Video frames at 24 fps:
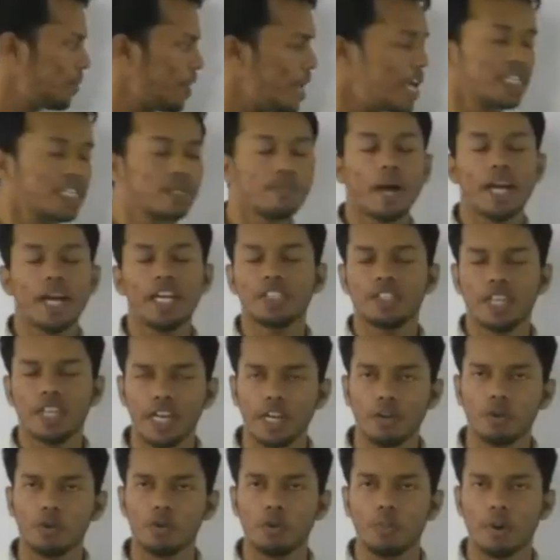X minus 8
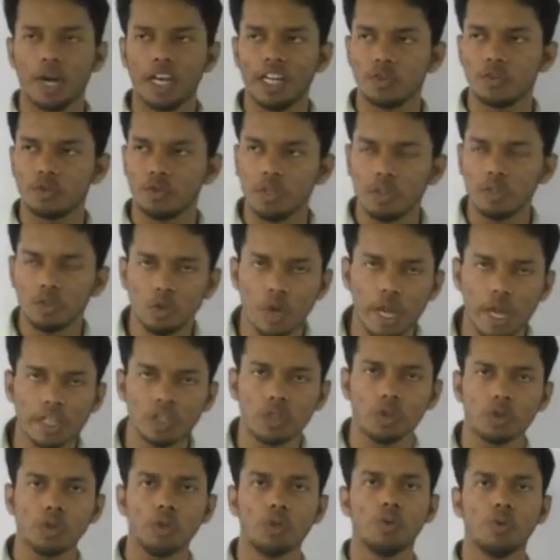equal to -1. So
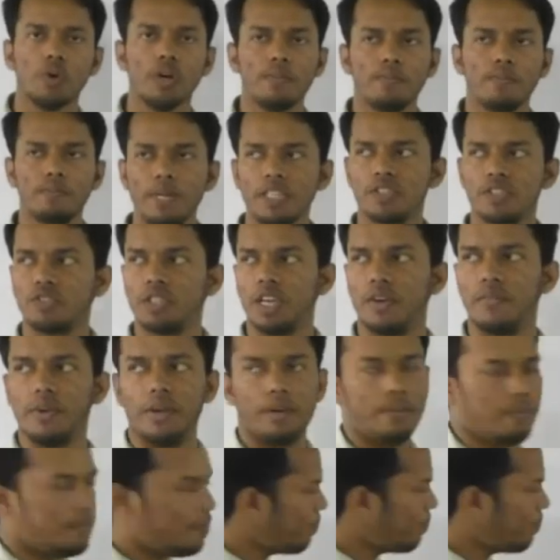x equal to what? +7.